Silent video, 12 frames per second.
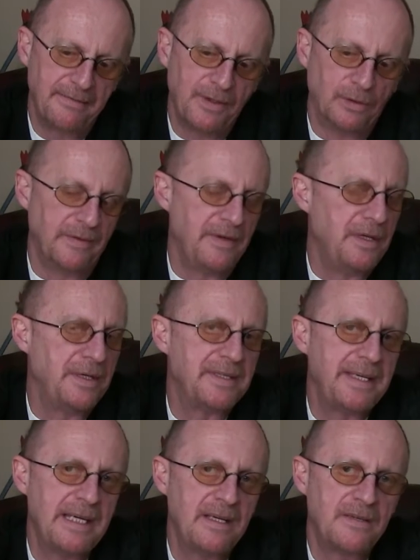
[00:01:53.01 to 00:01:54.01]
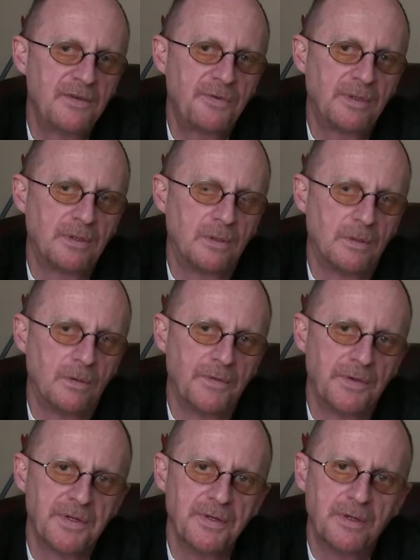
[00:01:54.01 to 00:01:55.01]
The only thing you can see is the drill hole.
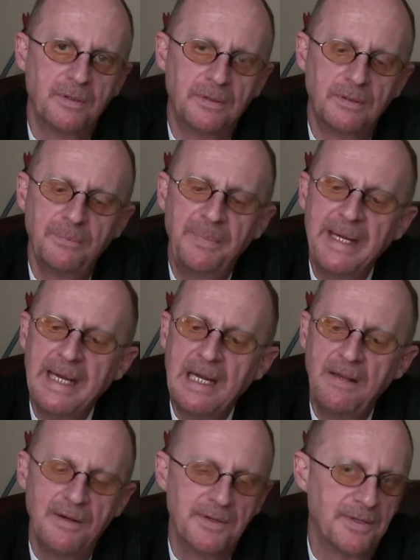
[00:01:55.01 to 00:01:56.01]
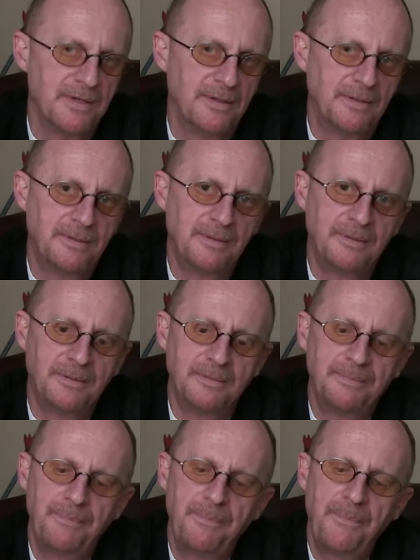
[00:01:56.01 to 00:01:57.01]
There's no bead, there's no
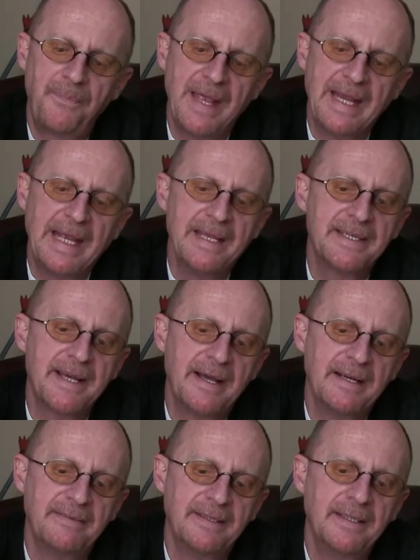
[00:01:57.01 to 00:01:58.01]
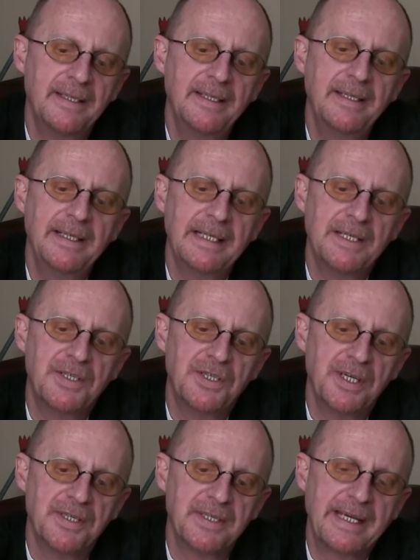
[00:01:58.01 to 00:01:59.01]
thing inside of it. It's
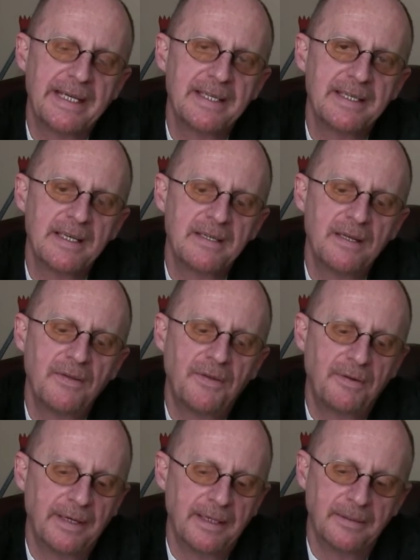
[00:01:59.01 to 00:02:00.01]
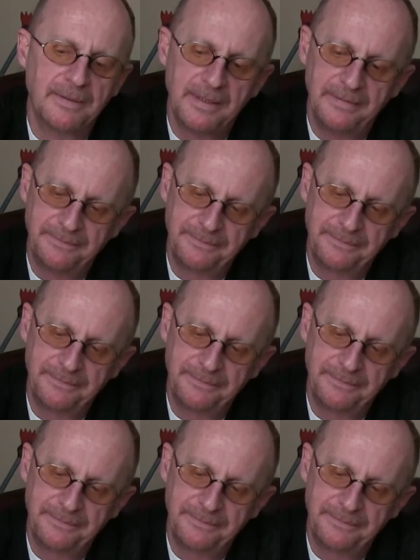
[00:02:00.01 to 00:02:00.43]
just consistent throughout.